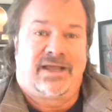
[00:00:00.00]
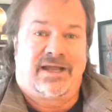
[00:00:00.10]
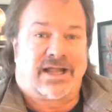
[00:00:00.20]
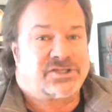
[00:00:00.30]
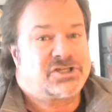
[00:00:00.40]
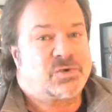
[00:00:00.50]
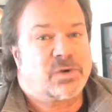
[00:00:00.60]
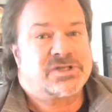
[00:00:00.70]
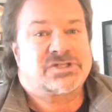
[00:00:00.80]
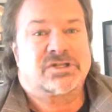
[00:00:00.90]
And I just
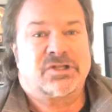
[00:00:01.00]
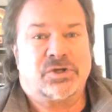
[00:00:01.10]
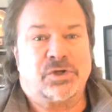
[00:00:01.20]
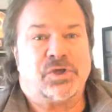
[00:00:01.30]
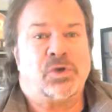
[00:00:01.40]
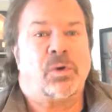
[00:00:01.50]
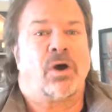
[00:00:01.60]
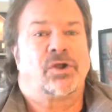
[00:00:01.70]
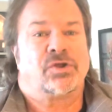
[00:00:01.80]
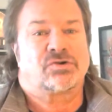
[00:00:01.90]
want to salute you
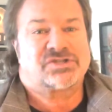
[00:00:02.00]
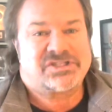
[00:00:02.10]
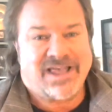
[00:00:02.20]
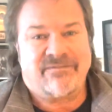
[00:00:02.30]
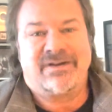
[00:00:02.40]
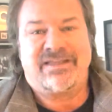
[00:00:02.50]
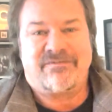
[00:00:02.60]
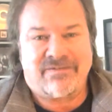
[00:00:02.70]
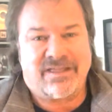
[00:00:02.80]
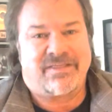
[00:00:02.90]
on your
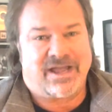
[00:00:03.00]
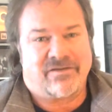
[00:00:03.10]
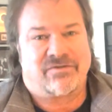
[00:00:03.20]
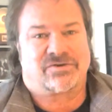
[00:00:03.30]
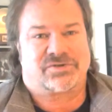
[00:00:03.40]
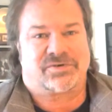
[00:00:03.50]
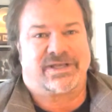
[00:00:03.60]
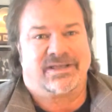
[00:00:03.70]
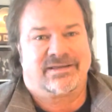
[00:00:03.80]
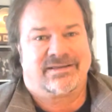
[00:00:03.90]
75th
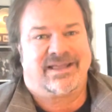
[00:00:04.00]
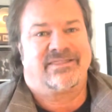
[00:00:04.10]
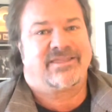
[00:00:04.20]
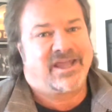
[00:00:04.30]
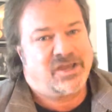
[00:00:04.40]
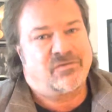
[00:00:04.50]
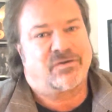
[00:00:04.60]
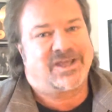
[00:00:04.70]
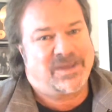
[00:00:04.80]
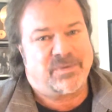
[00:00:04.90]
anniversary and thank you
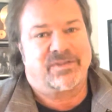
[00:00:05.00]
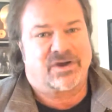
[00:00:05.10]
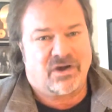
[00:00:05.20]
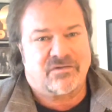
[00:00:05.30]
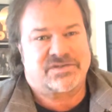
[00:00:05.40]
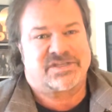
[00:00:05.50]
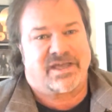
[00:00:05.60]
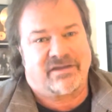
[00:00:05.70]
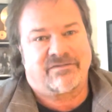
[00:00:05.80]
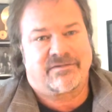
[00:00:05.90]
for keeping the Gulf
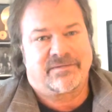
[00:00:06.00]
safe.